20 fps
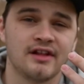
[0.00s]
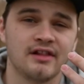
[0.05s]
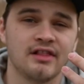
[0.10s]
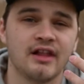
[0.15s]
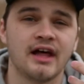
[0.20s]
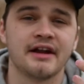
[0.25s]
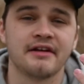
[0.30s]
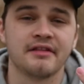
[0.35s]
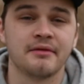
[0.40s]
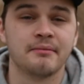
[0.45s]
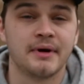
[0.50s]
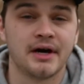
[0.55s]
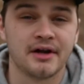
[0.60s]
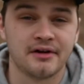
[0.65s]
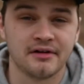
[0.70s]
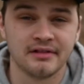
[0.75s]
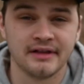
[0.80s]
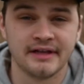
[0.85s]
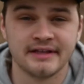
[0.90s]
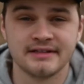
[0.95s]
a lot of the
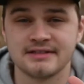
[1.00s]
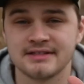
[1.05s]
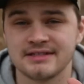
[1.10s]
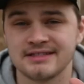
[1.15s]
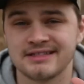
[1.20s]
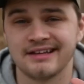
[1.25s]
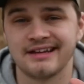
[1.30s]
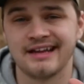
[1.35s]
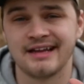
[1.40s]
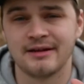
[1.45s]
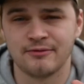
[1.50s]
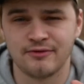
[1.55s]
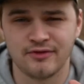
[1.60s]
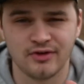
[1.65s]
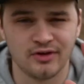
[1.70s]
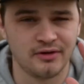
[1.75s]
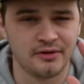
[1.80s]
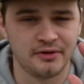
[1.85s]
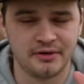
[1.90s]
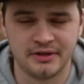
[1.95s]
modern lenses that aim
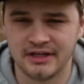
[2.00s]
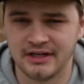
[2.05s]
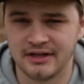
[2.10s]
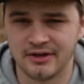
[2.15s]
for,